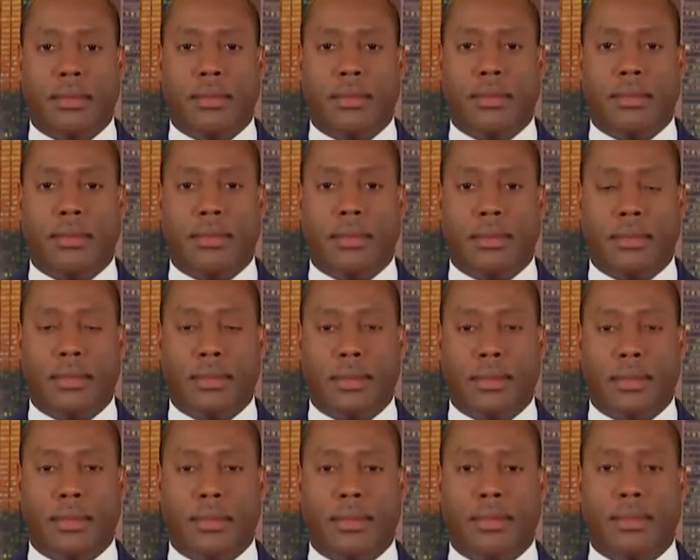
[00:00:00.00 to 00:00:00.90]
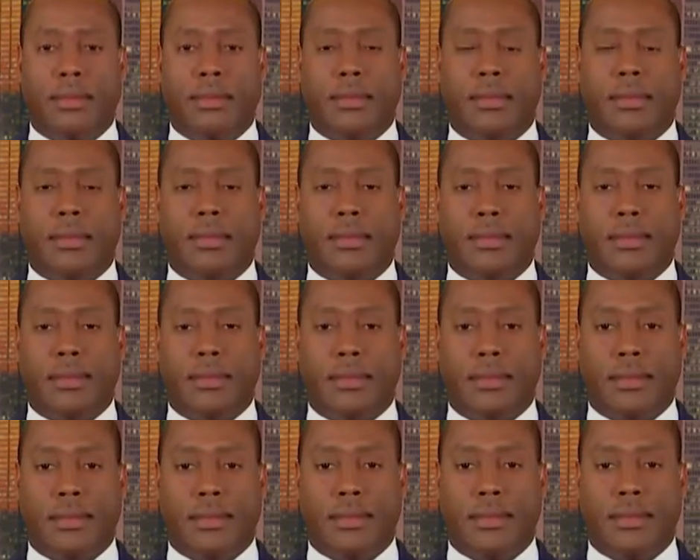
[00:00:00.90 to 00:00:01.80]

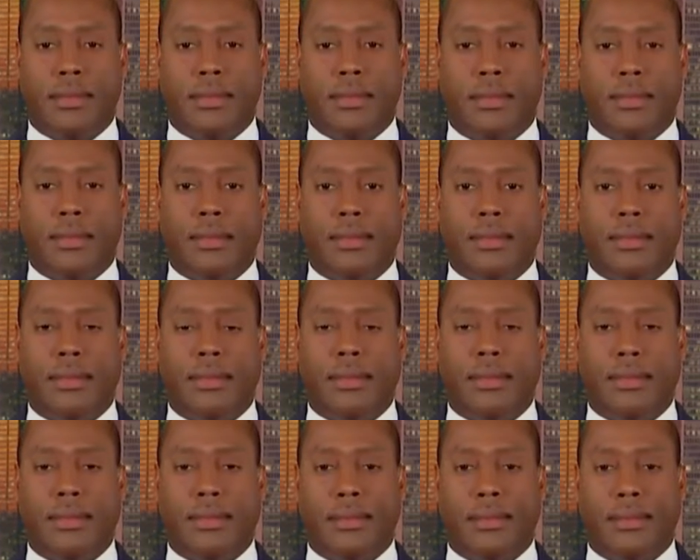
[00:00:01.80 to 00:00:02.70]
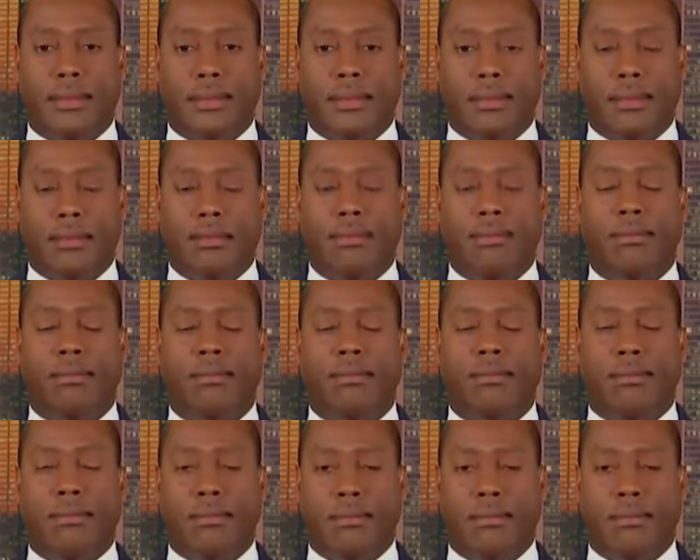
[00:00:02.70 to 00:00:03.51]
This person isn't speaking.